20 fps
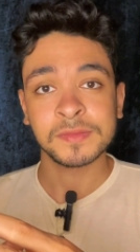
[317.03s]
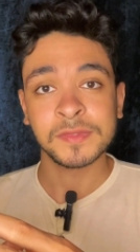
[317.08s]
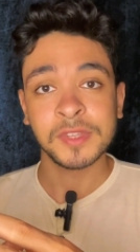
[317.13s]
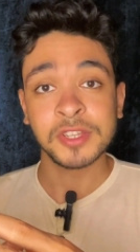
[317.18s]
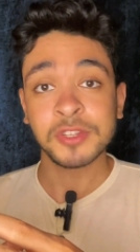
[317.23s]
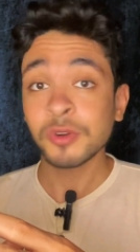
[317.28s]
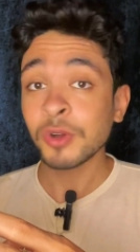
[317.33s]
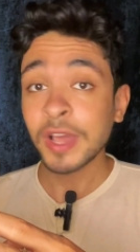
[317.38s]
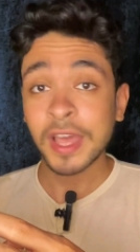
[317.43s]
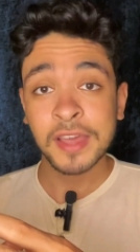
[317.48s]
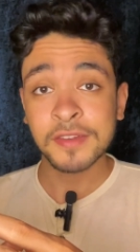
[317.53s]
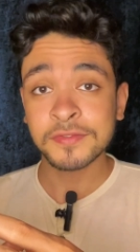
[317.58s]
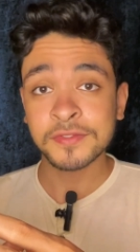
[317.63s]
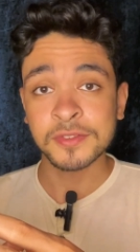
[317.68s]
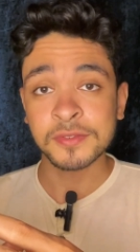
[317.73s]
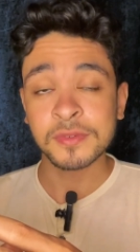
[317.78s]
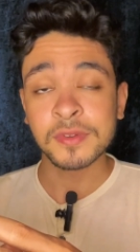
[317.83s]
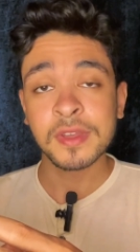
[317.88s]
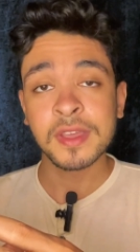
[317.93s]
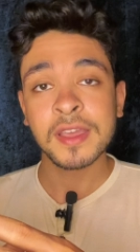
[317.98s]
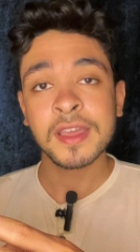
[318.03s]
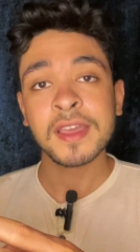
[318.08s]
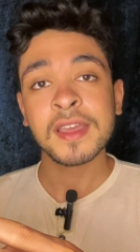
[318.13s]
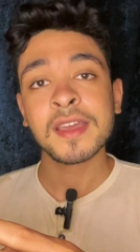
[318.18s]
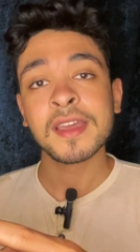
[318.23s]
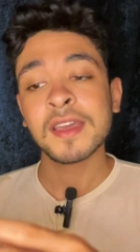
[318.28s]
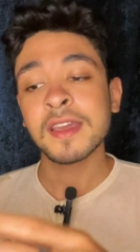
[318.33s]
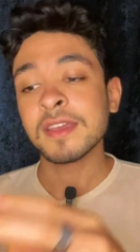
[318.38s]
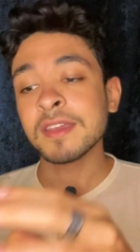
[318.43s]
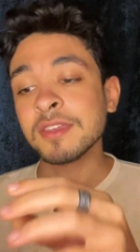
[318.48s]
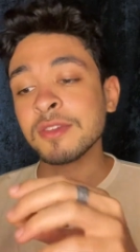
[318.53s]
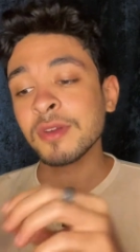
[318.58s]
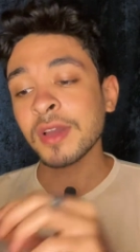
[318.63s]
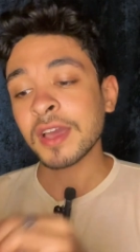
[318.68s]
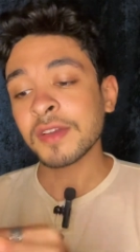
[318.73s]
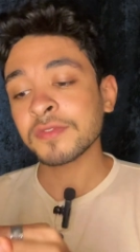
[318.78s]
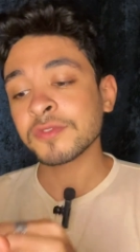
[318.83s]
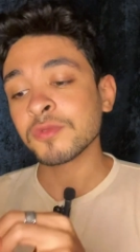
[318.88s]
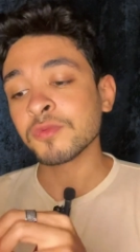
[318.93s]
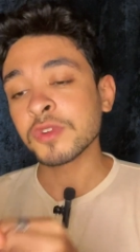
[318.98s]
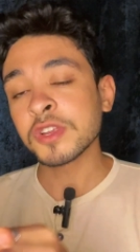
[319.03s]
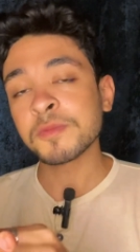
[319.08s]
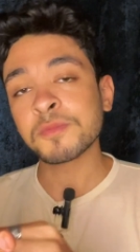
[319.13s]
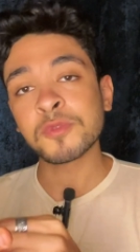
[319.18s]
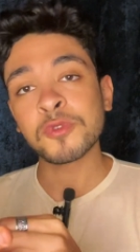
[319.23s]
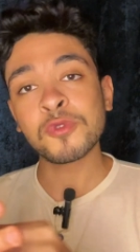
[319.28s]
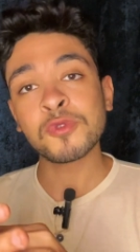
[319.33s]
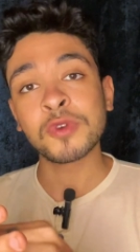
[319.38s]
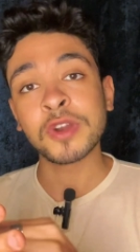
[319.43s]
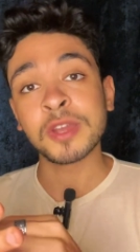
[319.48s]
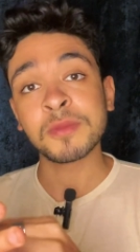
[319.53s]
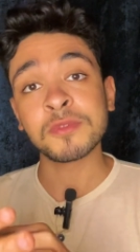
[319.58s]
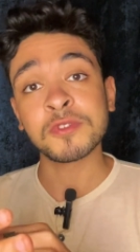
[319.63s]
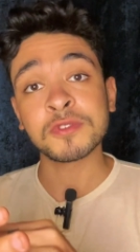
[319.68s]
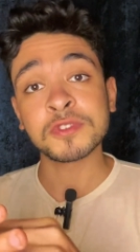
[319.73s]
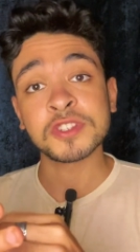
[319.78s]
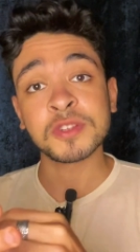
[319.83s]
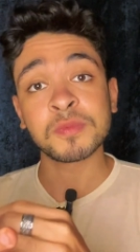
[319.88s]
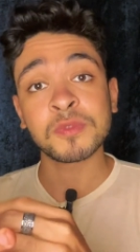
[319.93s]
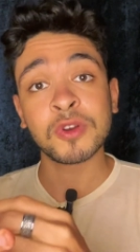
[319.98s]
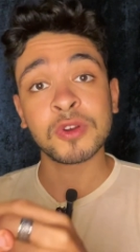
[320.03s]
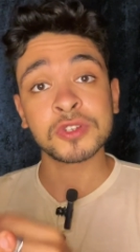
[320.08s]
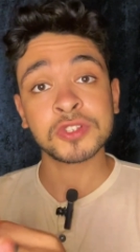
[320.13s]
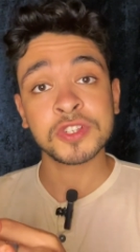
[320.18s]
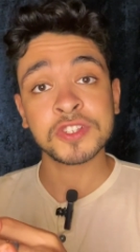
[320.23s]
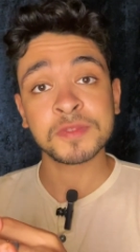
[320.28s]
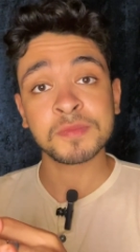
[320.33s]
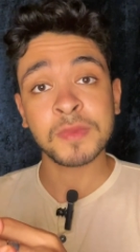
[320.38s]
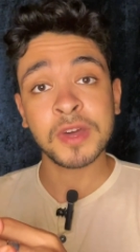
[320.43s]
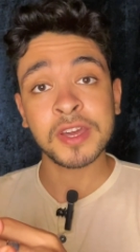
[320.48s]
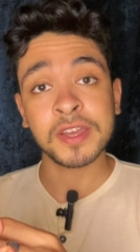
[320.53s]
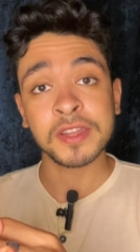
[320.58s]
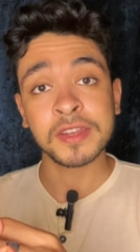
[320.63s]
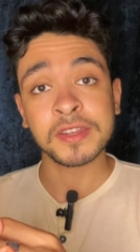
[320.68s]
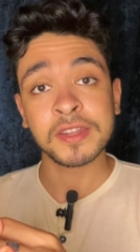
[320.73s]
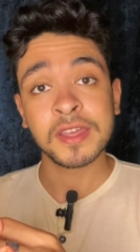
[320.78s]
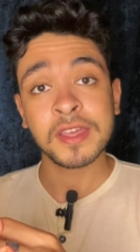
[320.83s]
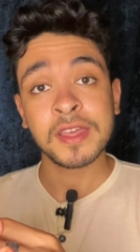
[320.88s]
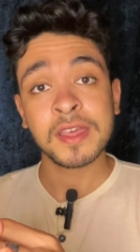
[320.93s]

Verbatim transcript: You don't have to. You have to reprogram your subconscious mind.